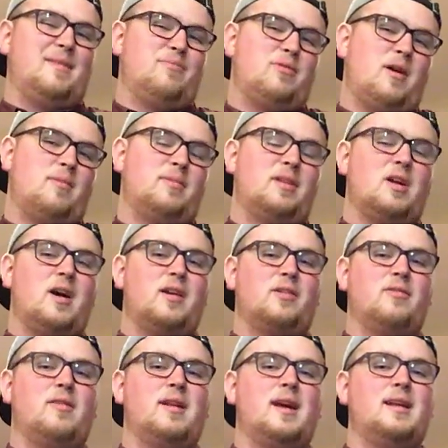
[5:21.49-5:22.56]
it's probably not a
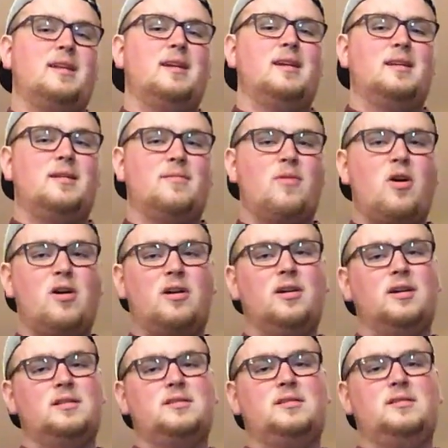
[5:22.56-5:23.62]
great idea to mock
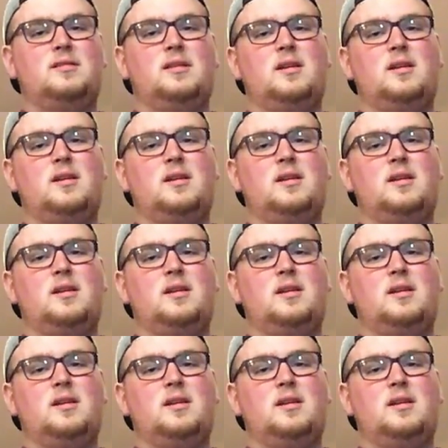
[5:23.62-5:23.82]
us.